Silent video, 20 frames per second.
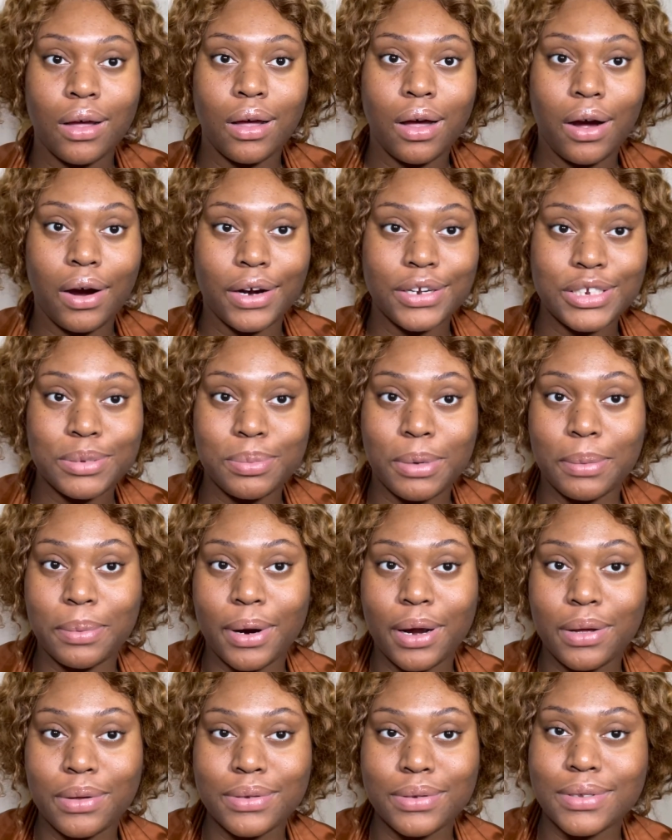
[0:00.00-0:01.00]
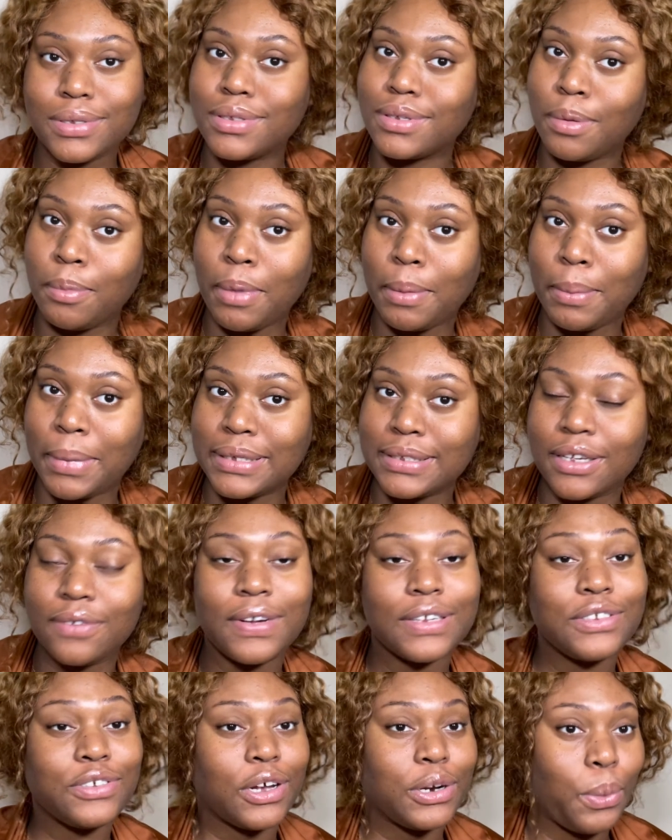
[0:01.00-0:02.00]
arch my brows by myself. I
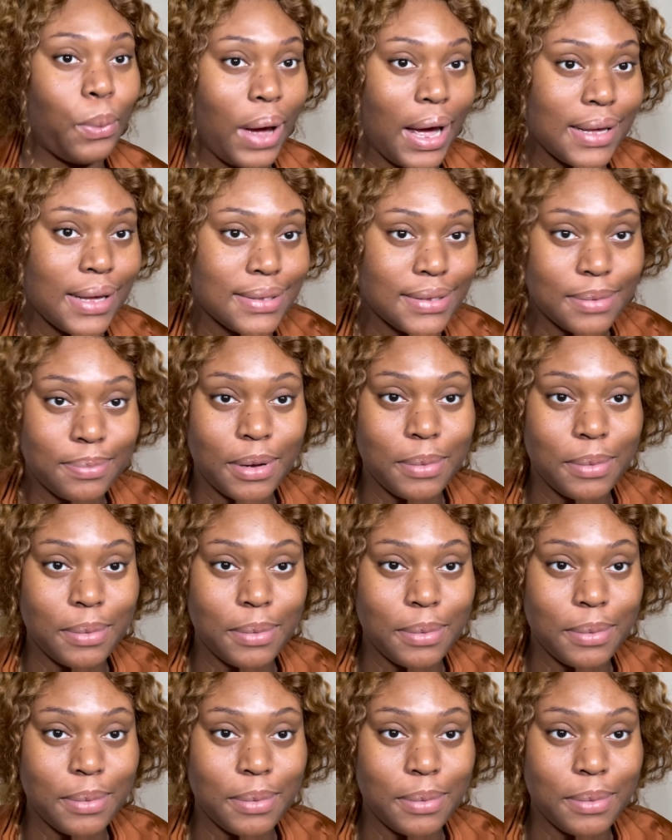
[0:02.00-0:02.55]
tried to wax it by